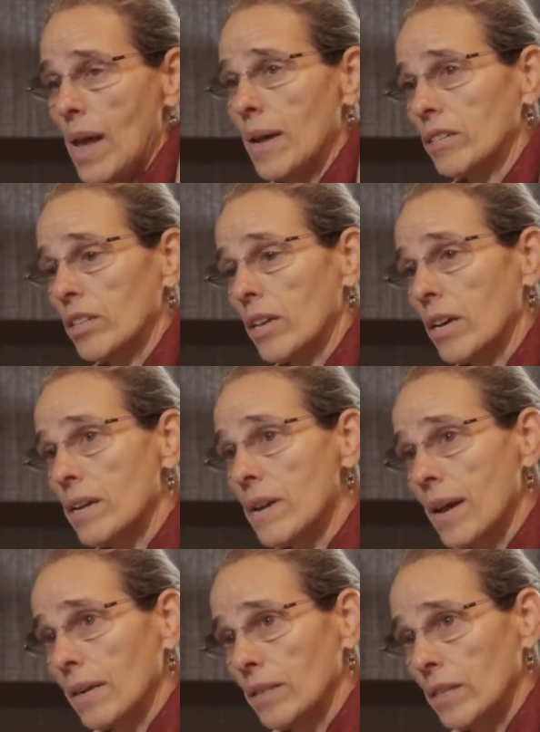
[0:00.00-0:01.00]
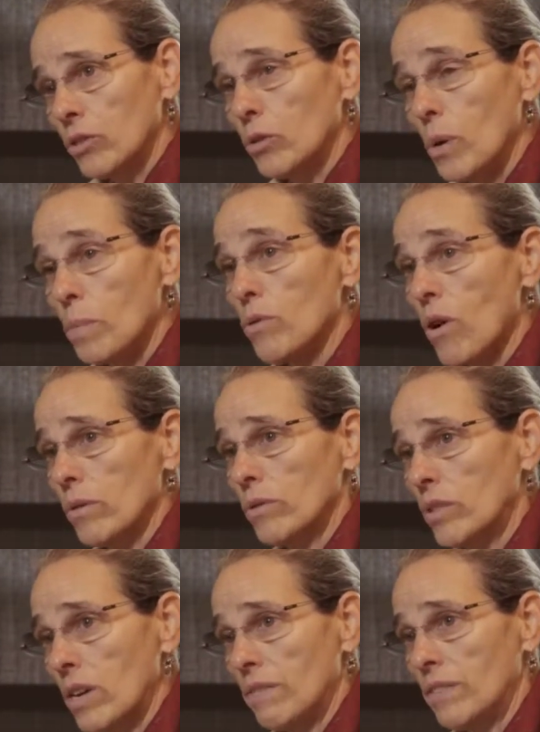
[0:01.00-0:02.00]
and to connect it to a broader
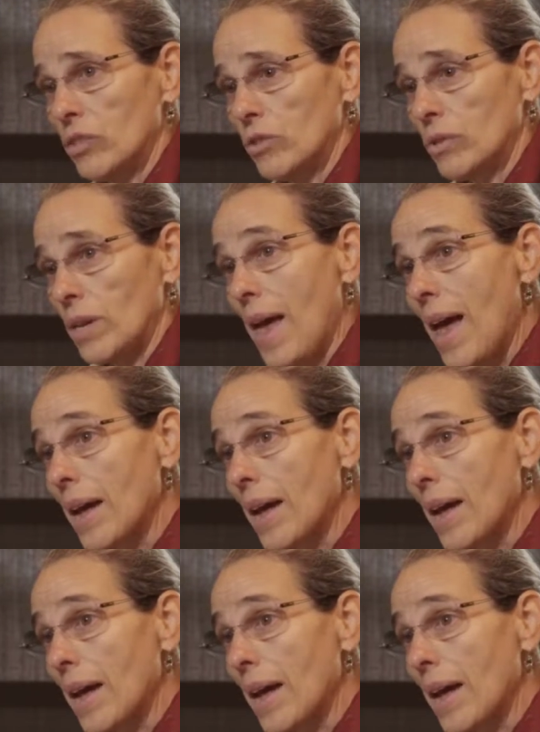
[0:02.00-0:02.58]
set of issues